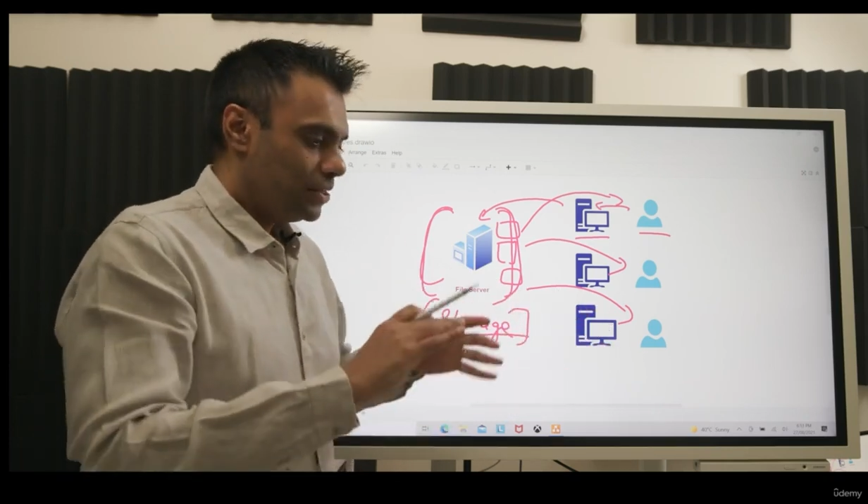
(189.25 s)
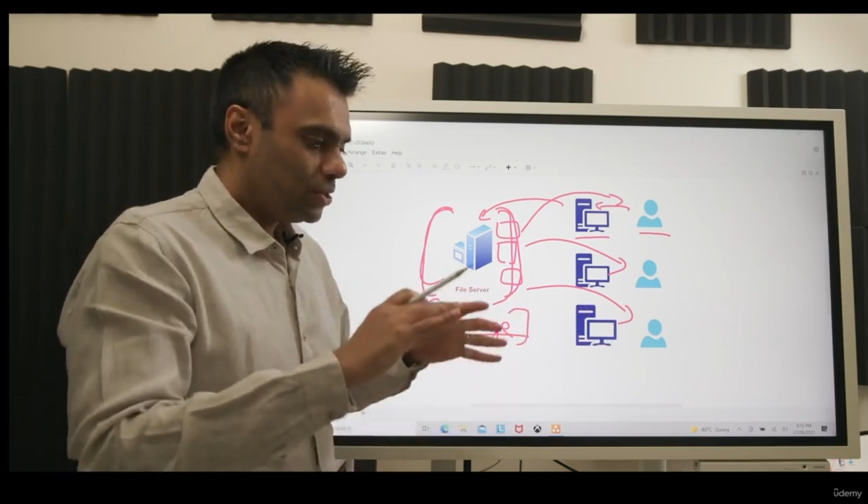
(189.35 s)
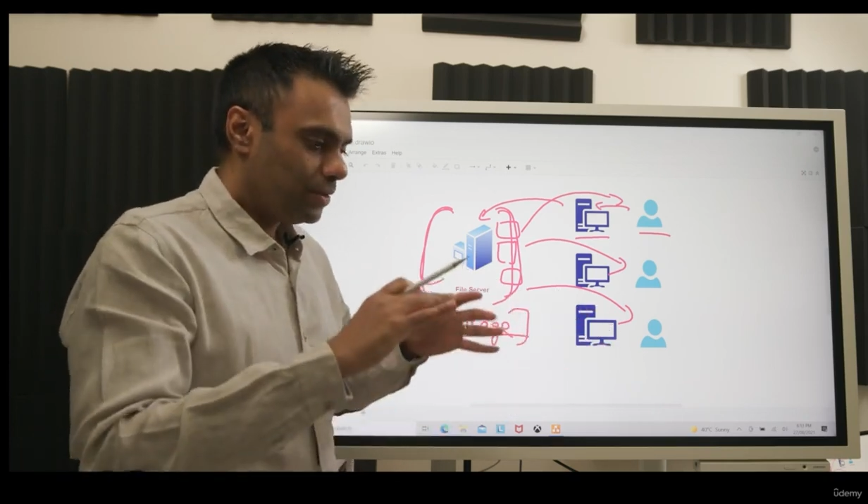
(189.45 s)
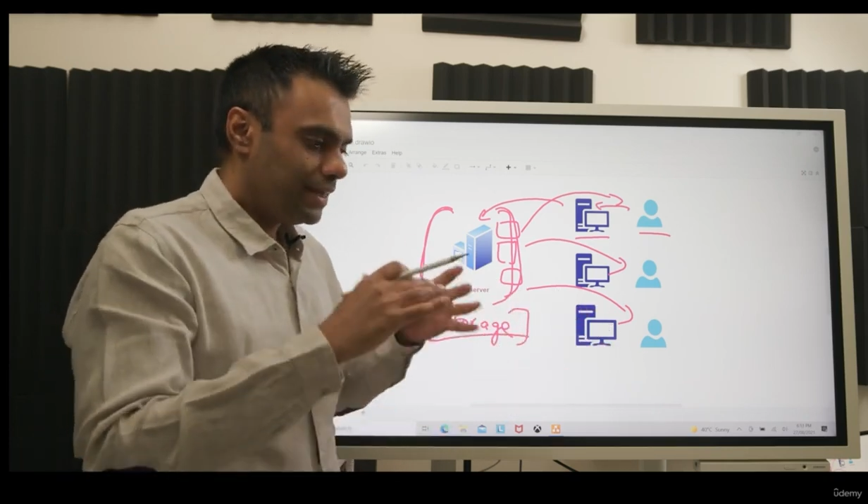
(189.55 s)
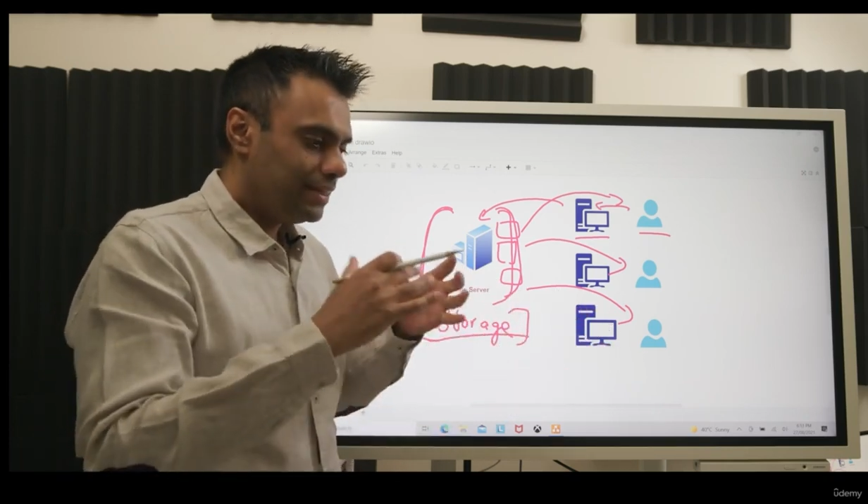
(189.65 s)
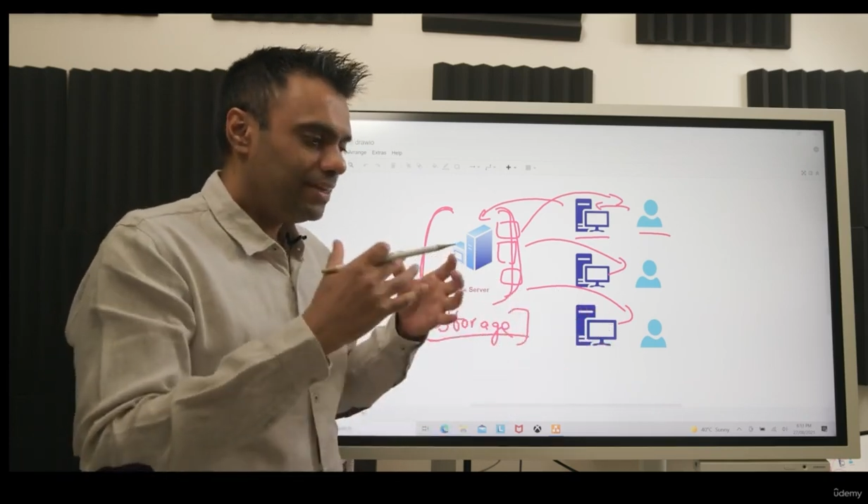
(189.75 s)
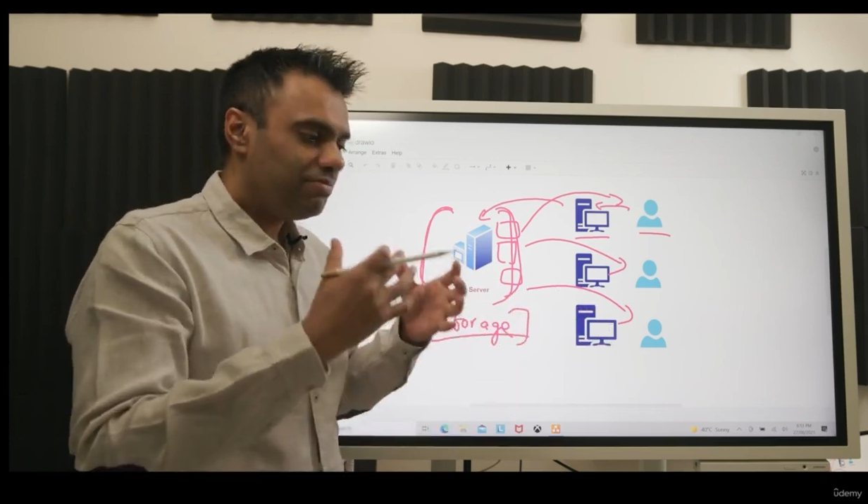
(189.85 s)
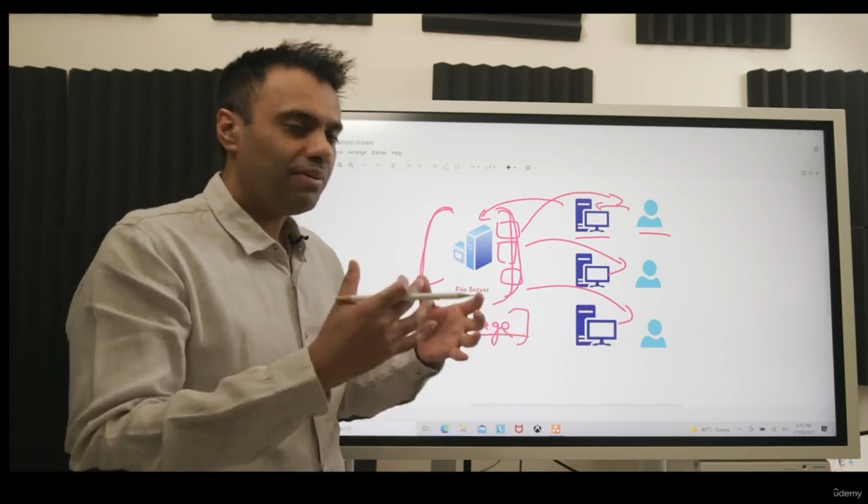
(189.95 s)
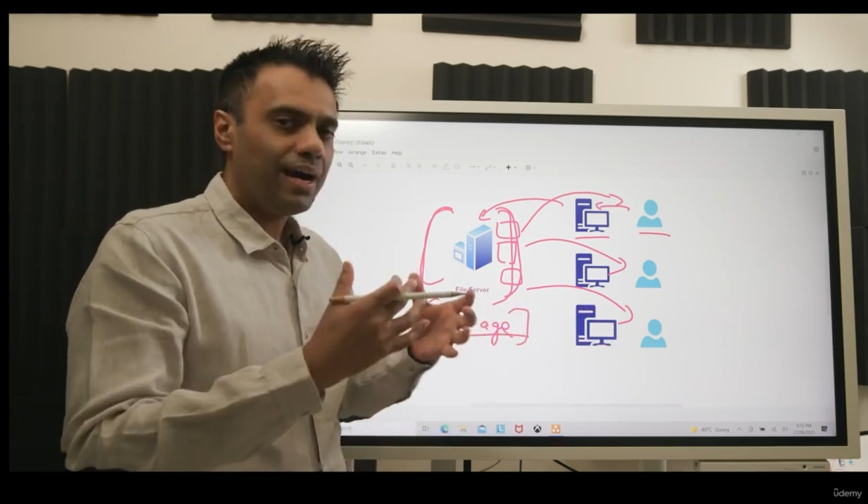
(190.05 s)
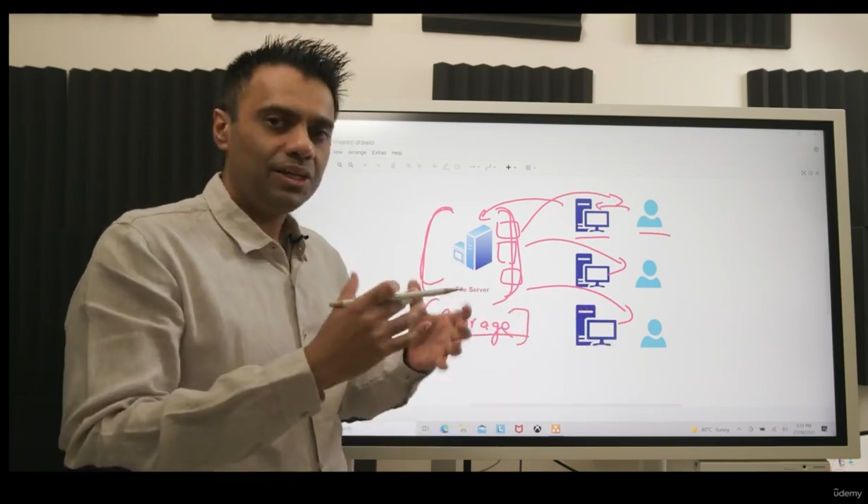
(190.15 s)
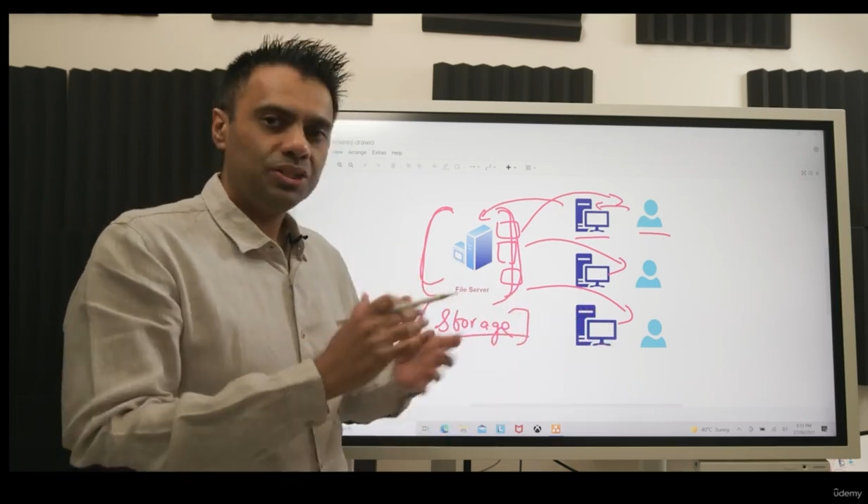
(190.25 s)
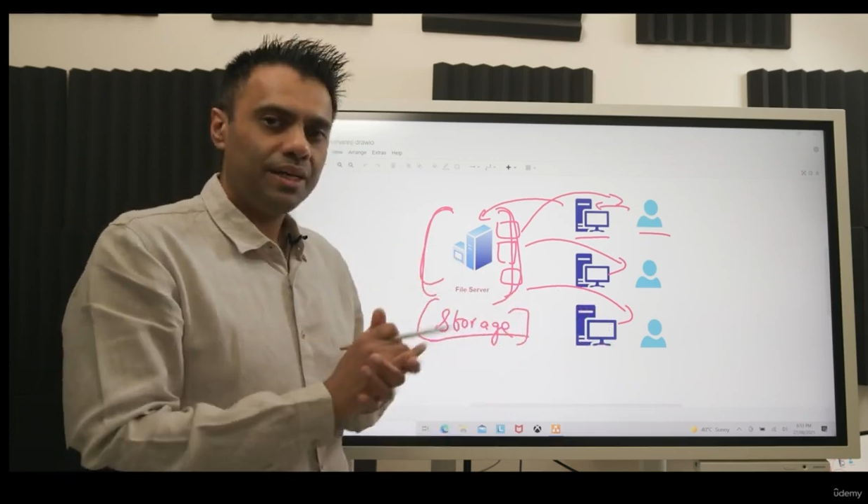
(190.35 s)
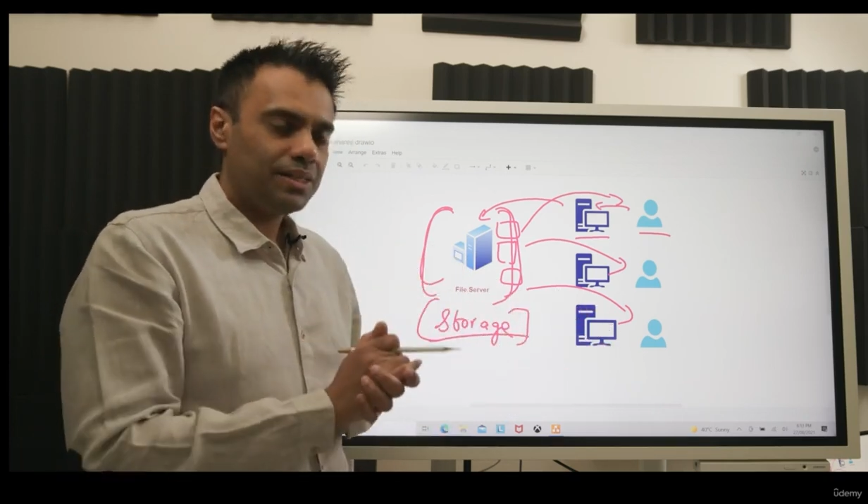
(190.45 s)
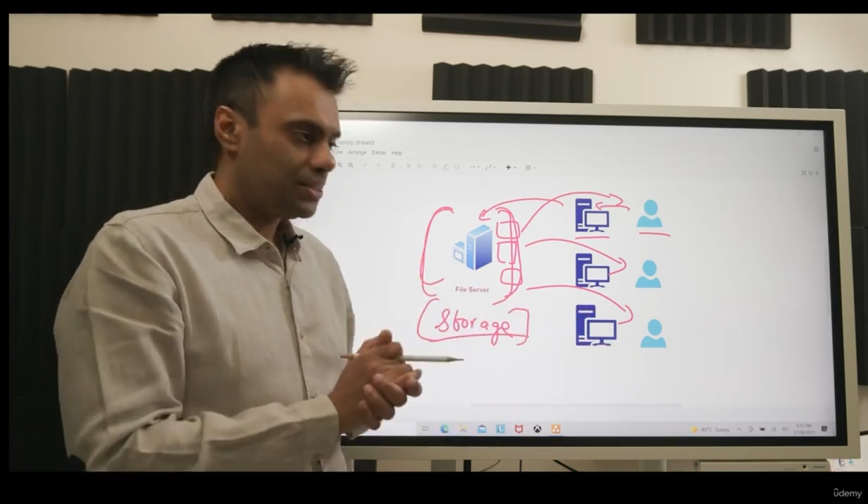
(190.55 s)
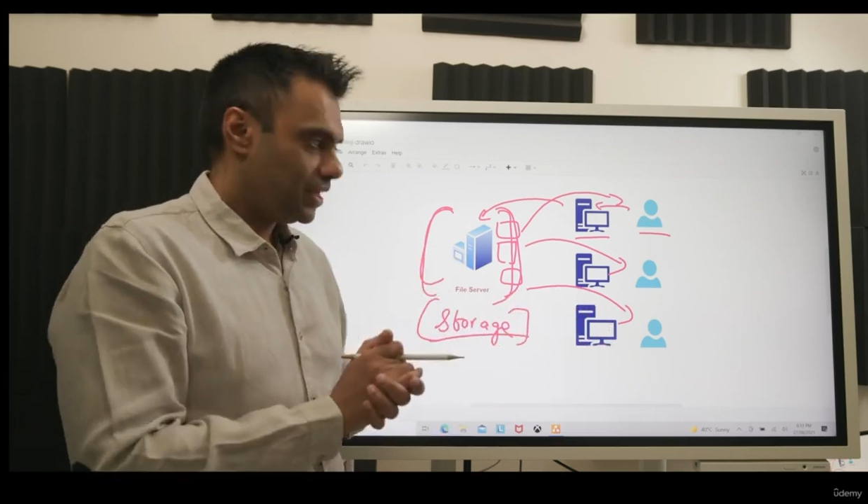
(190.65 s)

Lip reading: So in the file share